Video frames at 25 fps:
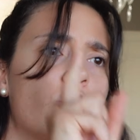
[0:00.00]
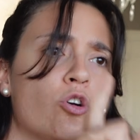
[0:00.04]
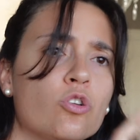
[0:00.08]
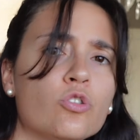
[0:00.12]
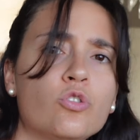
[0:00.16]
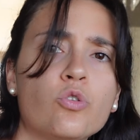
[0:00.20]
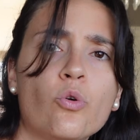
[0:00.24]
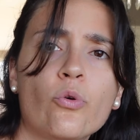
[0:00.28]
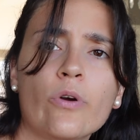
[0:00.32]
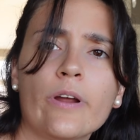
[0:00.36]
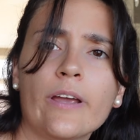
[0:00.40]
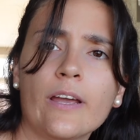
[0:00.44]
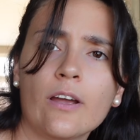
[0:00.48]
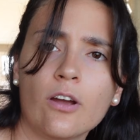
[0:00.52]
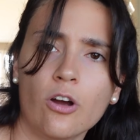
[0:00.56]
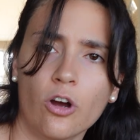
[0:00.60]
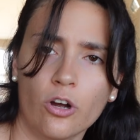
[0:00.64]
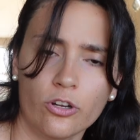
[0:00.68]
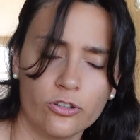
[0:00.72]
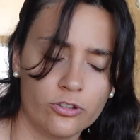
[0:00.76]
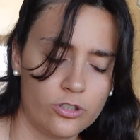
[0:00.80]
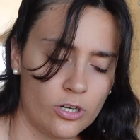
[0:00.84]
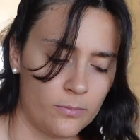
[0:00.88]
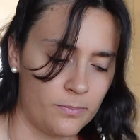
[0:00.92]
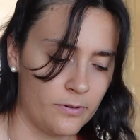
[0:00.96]
contouring
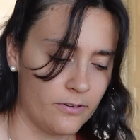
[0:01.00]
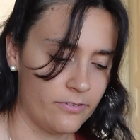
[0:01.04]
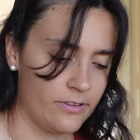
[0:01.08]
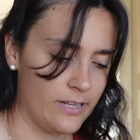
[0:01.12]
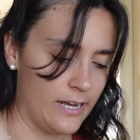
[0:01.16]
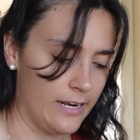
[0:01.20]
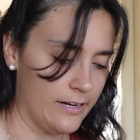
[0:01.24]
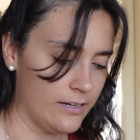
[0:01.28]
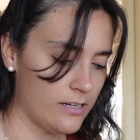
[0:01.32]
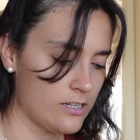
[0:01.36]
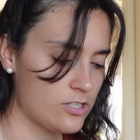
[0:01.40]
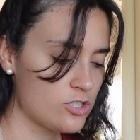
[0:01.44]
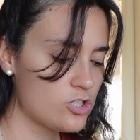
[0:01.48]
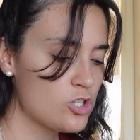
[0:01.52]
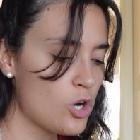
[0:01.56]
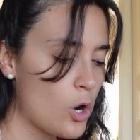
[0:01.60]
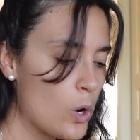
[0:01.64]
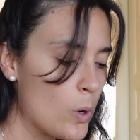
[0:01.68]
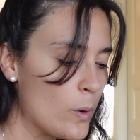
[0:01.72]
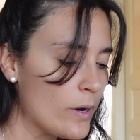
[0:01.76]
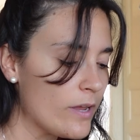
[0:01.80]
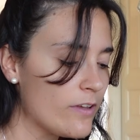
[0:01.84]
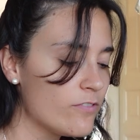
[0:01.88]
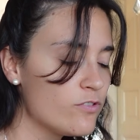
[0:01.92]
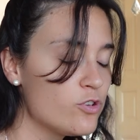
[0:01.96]
on top of that.
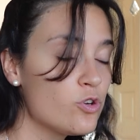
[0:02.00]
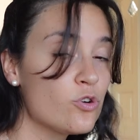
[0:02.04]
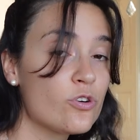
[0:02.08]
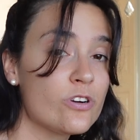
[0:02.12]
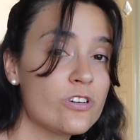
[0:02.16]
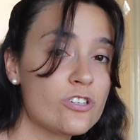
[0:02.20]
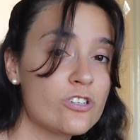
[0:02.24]
So if you're